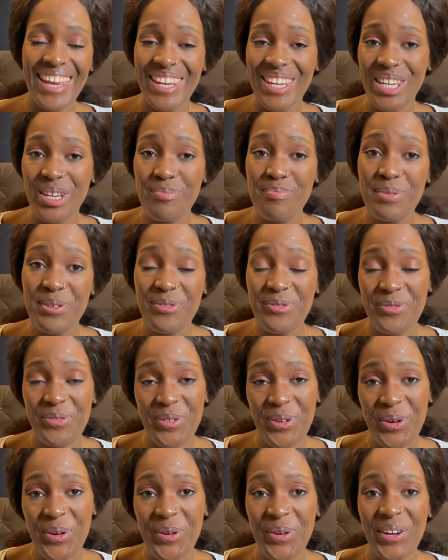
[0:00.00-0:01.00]
Number
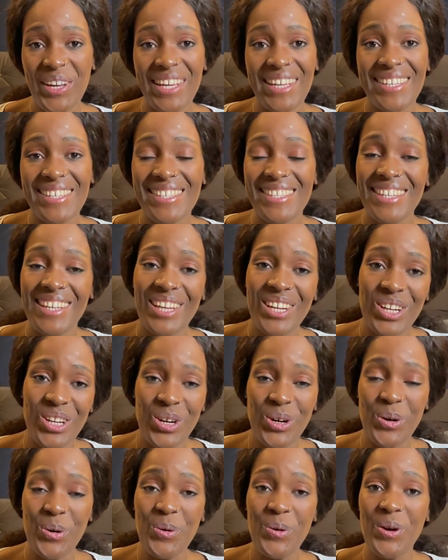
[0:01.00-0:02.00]
4 is the
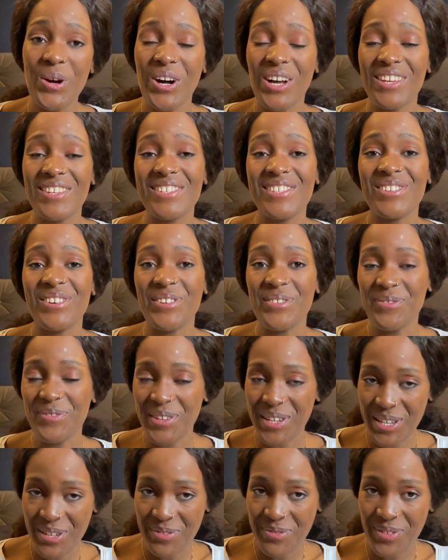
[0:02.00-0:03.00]
low cost of
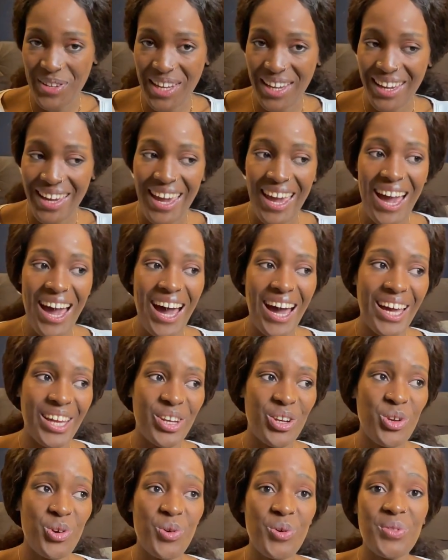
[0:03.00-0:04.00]
living. I
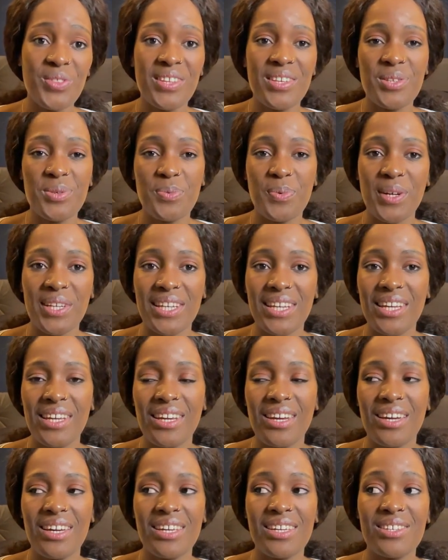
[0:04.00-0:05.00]
know this one
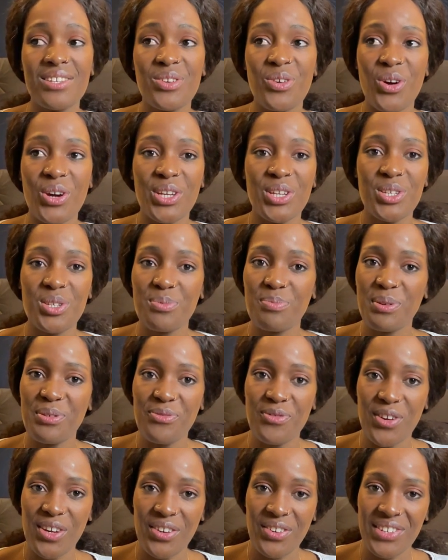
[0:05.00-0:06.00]
here is going to be
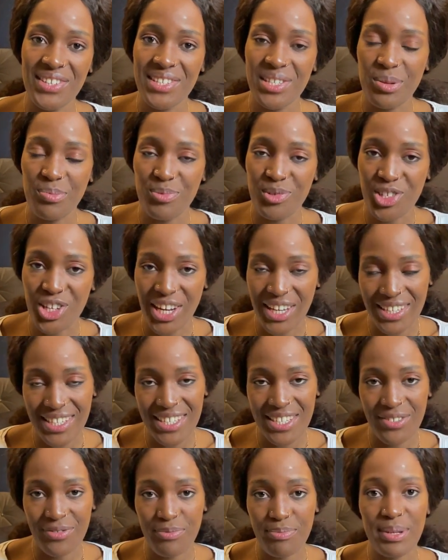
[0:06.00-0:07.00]
very
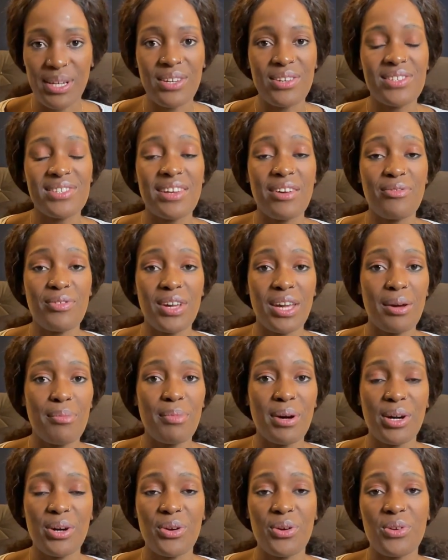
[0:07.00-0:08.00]
subjective because I've come
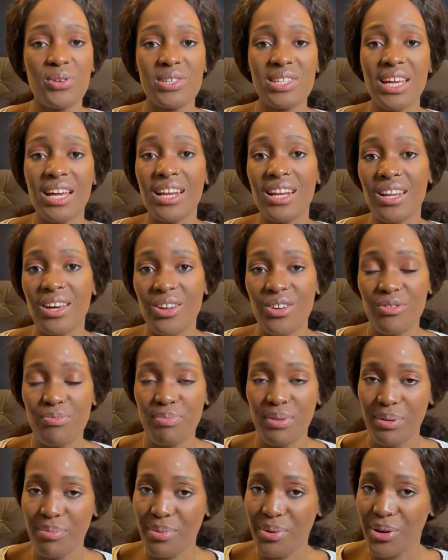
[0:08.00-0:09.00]
across a lot of
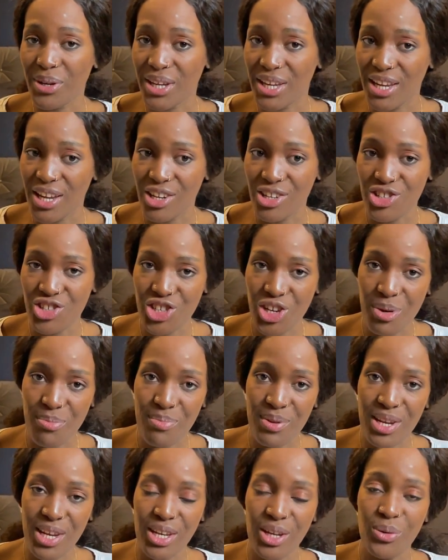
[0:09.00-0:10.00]
people here in
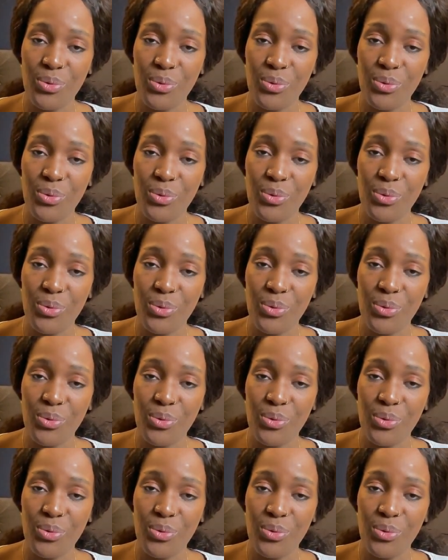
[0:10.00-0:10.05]
Germany